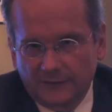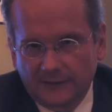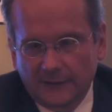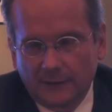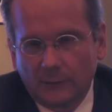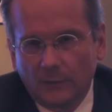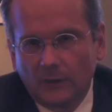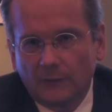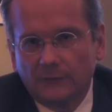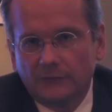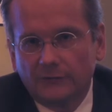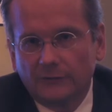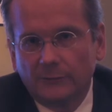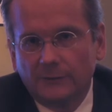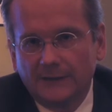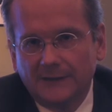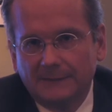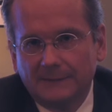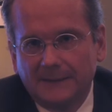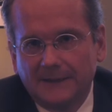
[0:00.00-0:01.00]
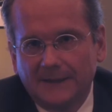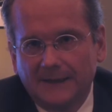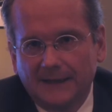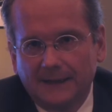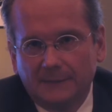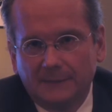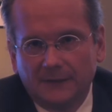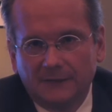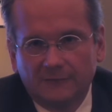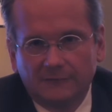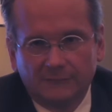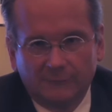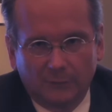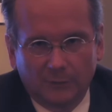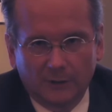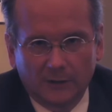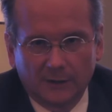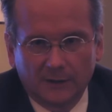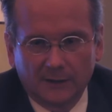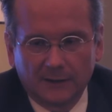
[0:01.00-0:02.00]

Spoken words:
Like, what should we be aiming for?